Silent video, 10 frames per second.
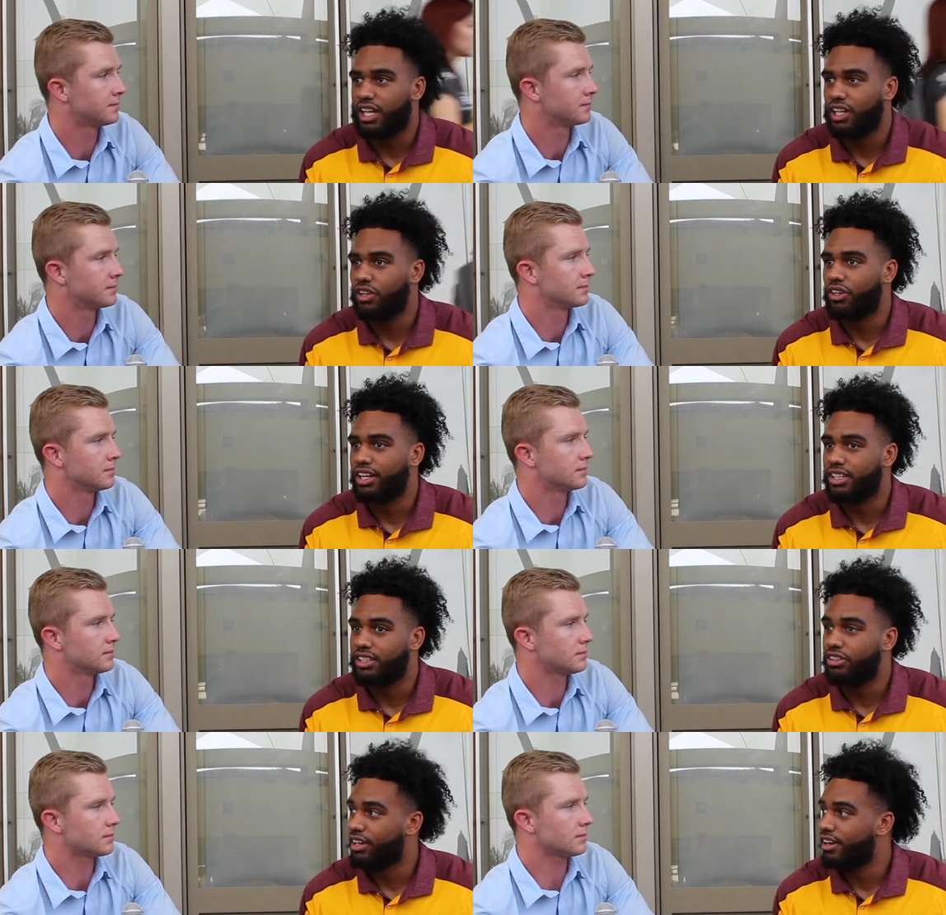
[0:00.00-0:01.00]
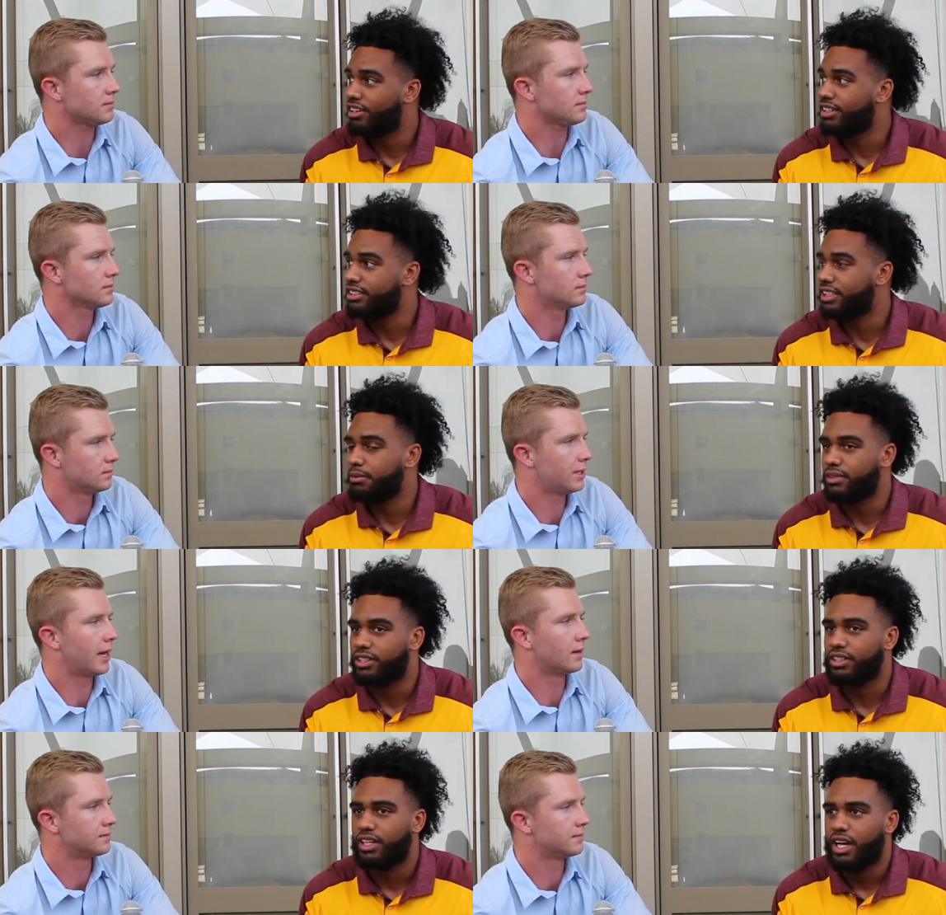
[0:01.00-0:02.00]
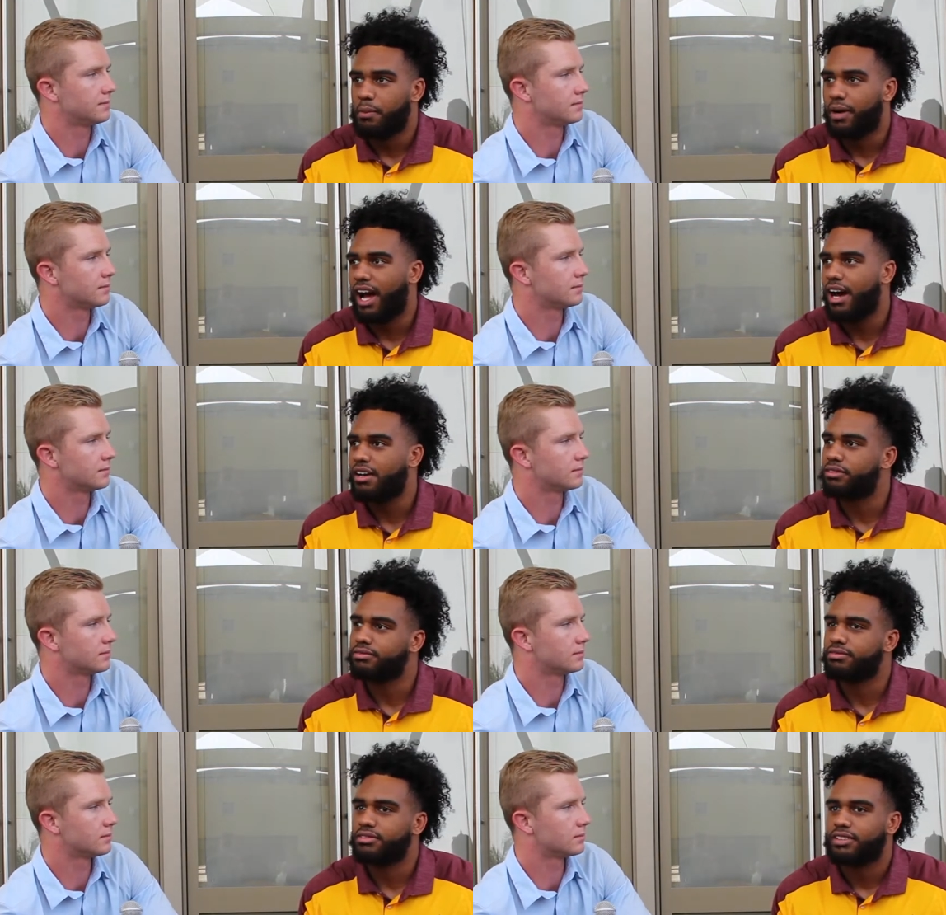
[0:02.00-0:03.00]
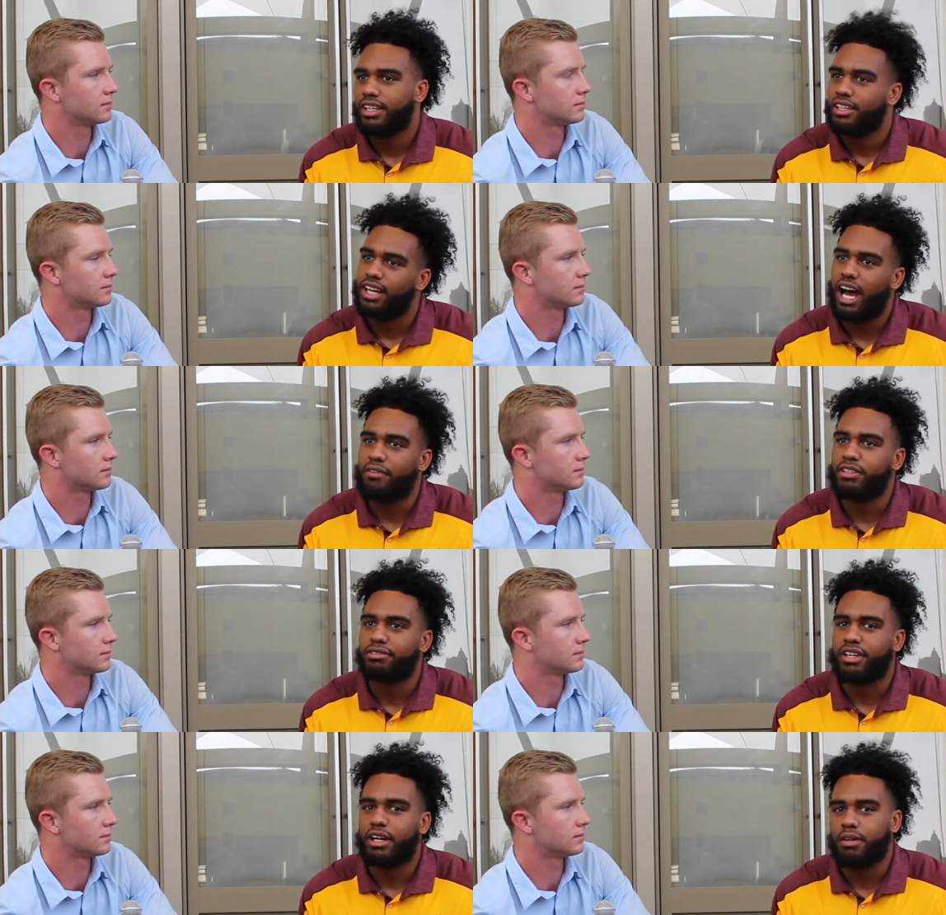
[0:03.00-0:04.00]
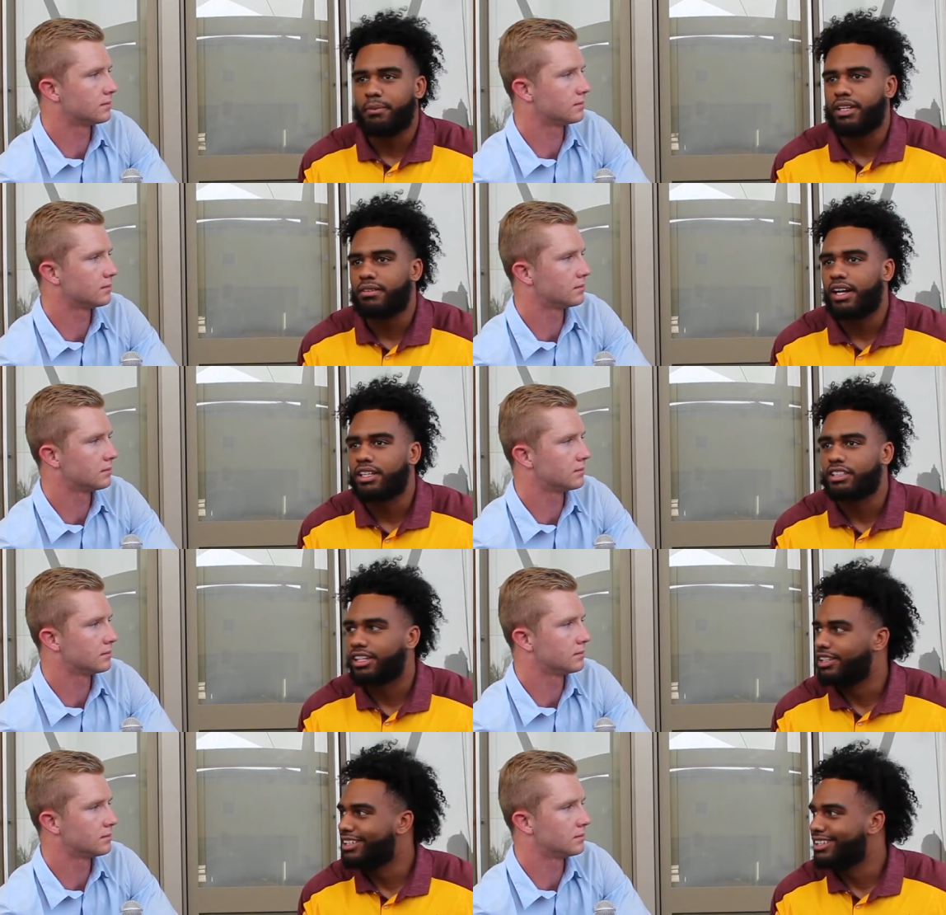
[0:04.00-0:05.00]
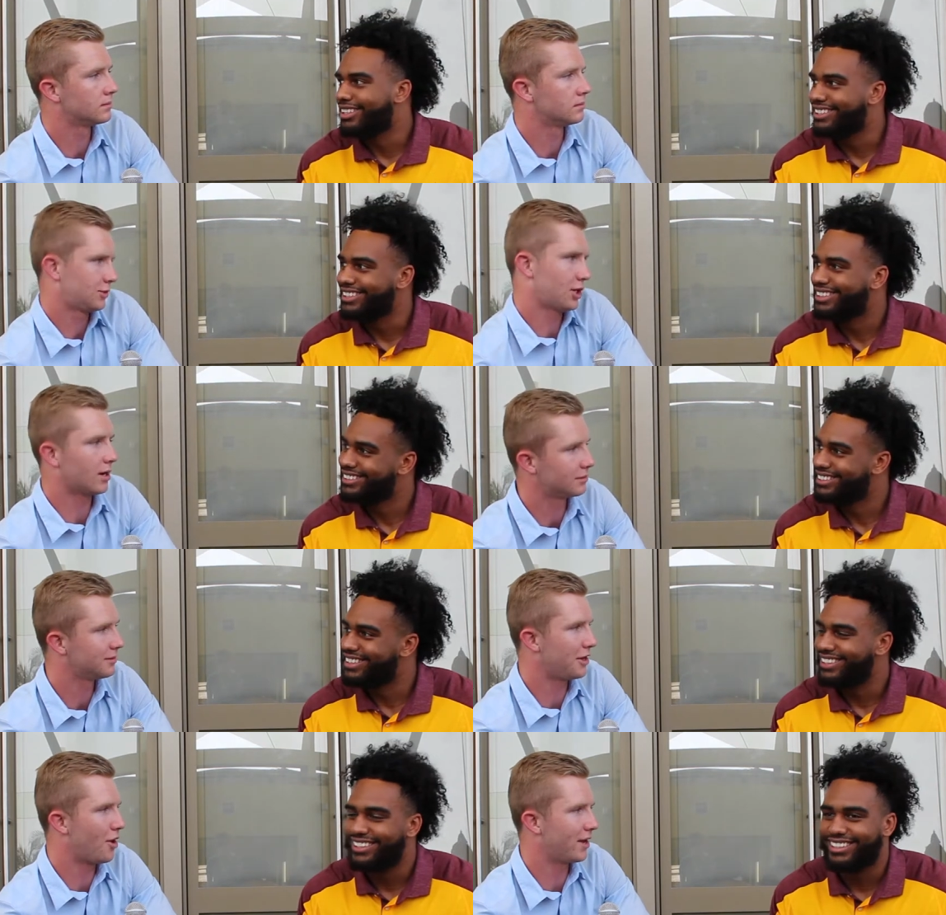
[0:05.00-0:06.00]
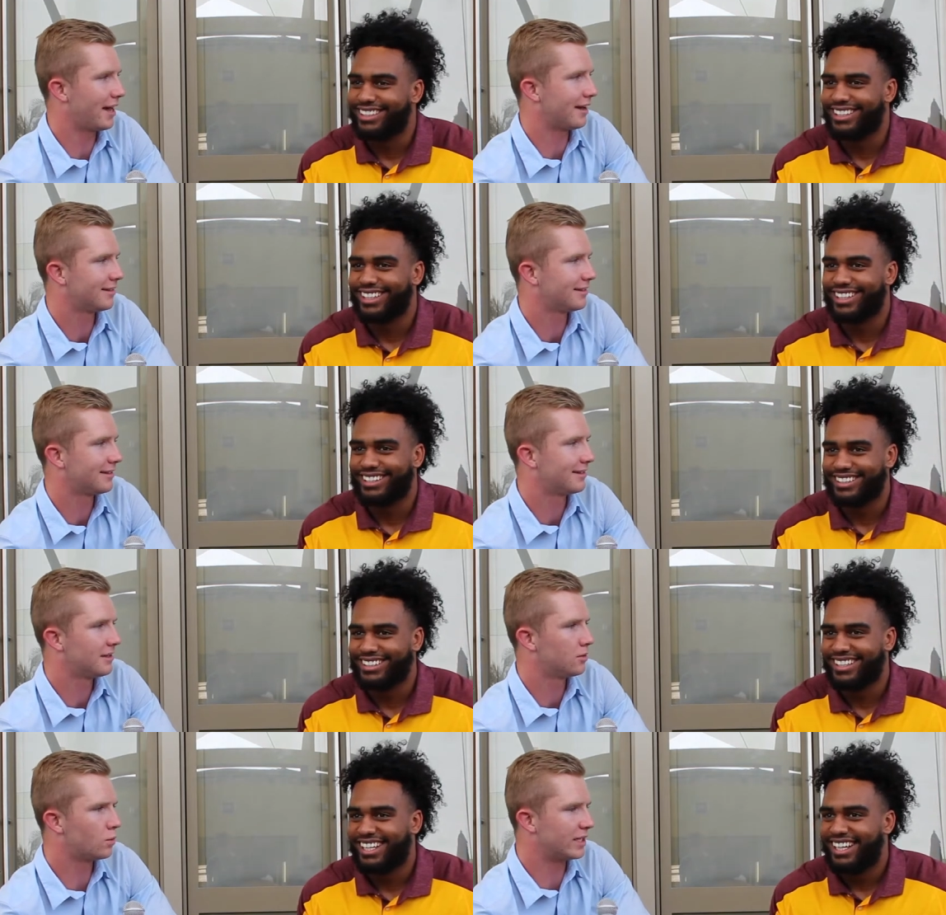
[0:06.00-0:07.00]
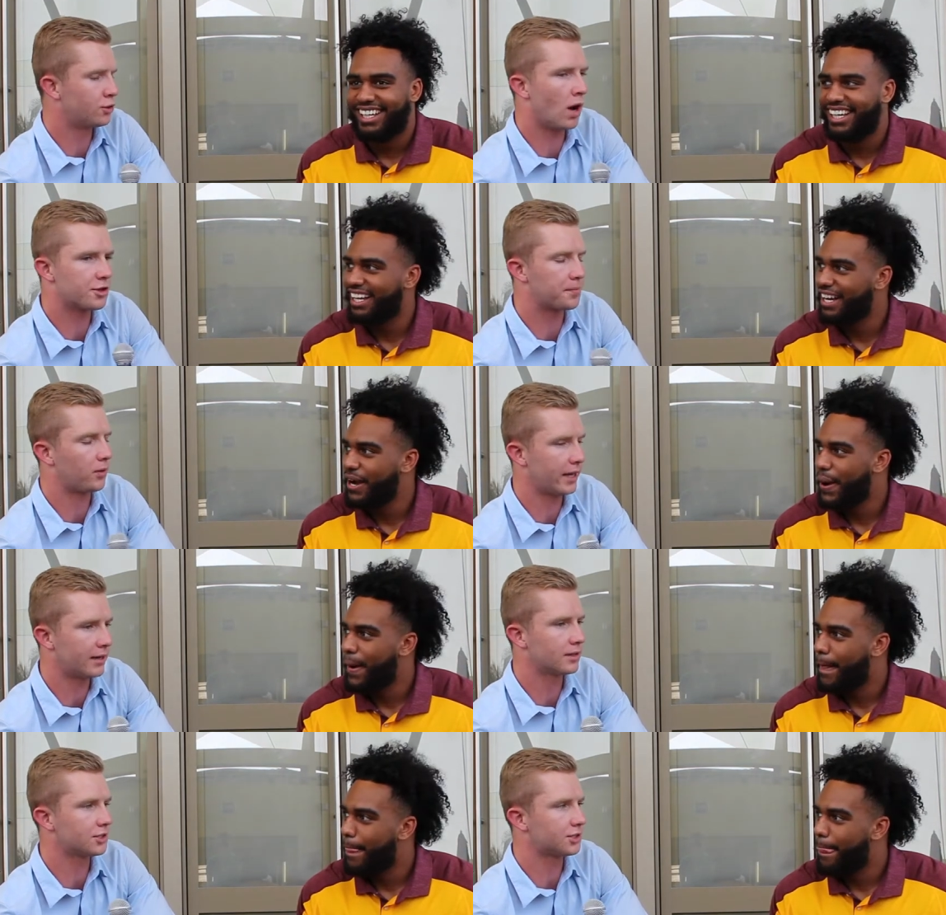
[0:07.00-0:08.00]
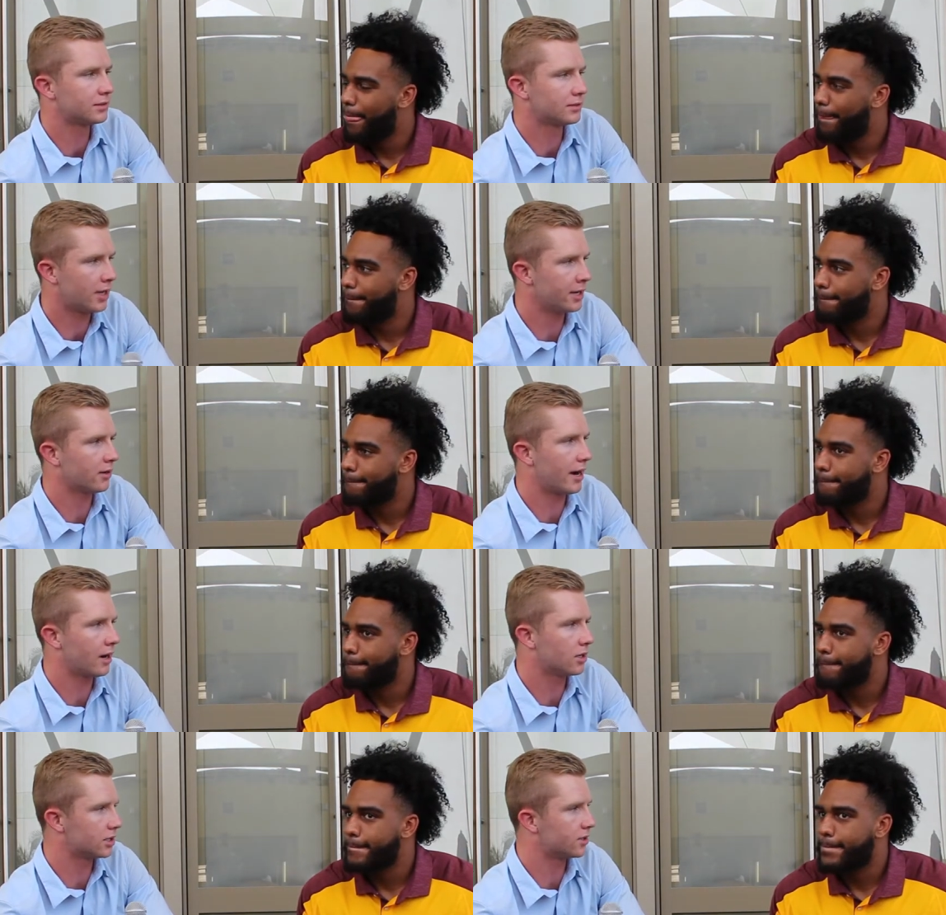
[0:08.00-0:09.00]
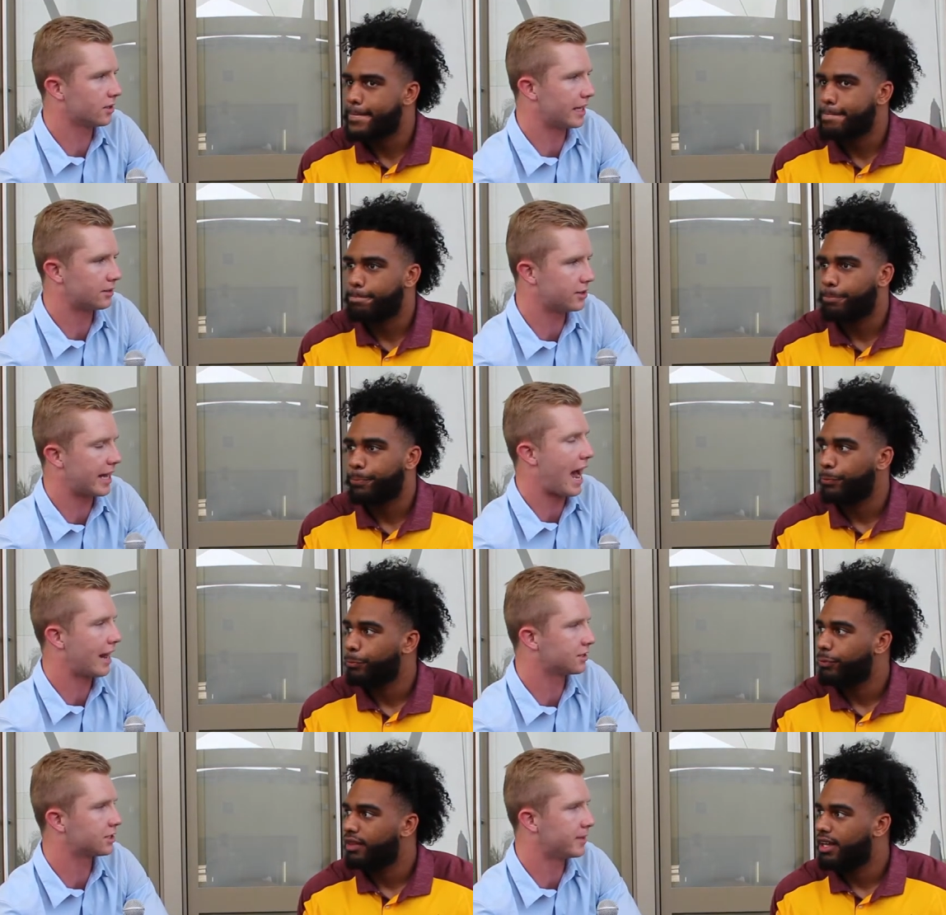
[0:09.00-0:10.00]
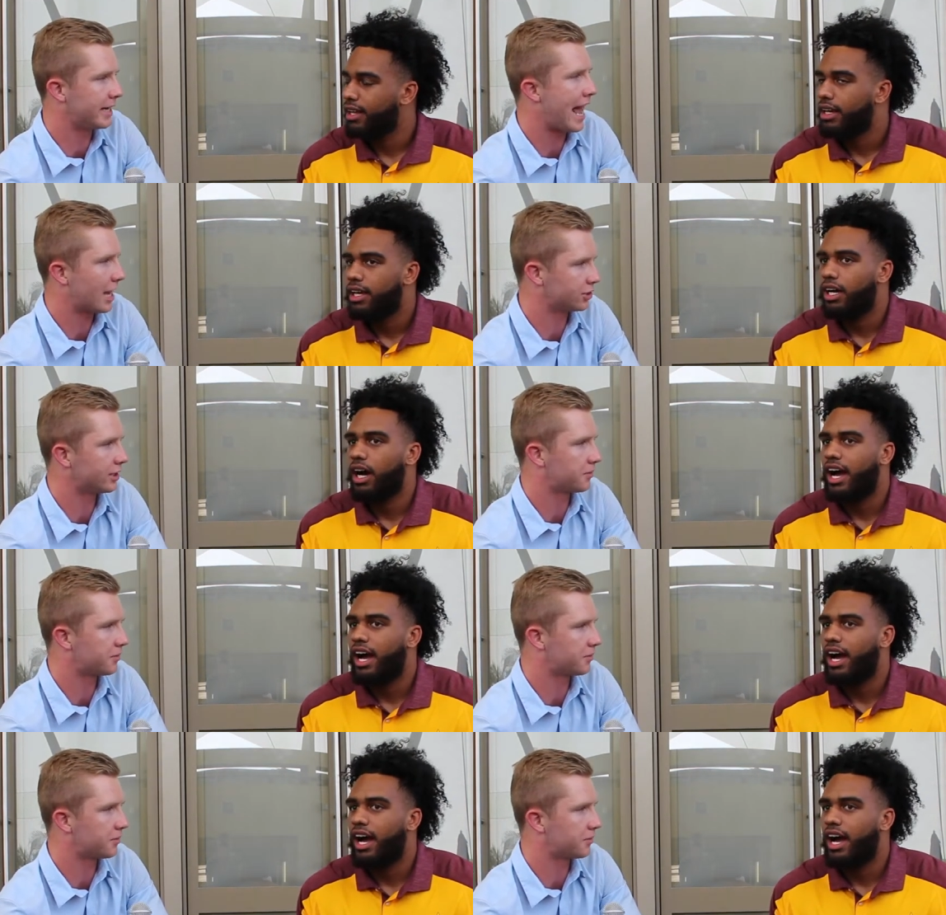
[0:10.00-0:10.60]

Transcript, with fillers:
Speaker 1: got longer long hair on our team. But, yeah, but I have I have different hair. I mean, my hair is curly though. So, sure. You
Speaker 2: know, oh yeah. yeah. Wait, do other players cut your hair, or is there like, do they hire somebody to actually